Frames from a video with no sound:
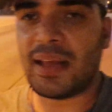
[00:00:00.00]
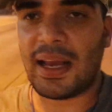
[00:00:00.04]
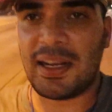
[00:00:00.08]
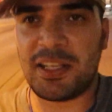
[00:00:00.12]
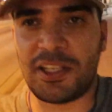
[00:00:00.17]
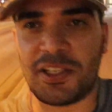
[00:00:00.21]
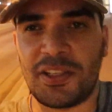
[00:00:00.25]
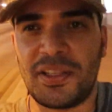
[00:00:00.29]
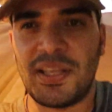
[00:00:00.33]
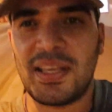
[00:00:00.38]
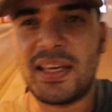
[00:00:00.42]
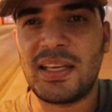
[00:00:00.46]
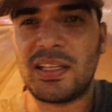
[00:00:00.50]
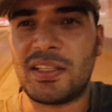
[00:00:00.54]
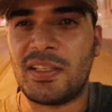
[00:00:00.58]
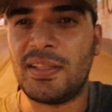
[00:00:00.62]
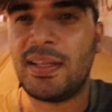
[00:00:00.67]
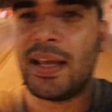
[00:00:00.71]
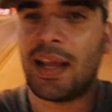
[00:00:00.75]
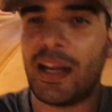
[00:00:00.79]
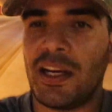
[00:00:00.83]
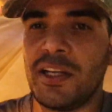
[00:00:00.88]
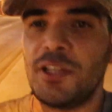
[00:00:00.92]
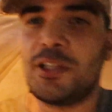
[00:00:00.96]
just think it's
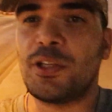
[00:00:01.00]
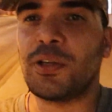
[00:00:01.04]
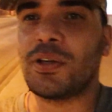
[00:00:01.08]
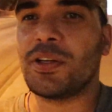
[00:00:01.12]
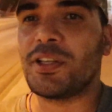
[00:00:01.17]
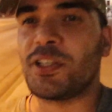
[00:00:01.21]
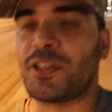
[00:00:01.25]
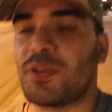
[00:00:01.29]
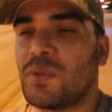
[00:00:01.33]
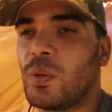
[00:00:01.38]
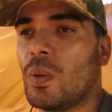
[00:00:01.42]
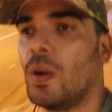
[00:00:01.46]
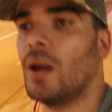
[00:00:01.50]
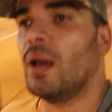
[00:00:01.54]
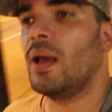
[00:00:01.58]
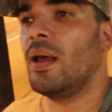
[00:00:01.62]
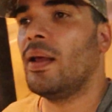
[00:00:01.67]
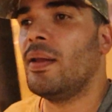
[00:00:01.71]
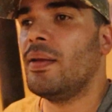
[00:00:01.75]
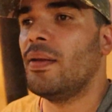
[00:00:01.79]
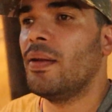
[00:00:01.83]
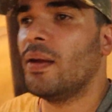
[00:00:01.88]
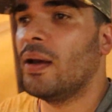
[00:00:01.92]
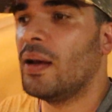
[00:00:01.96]
dangerous
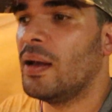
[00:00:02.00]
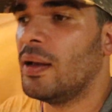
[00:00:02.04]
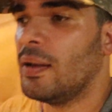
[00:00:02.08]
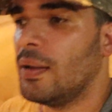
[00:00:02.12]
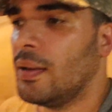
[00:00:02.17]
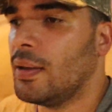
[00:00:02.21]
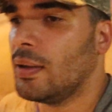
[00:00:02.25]
when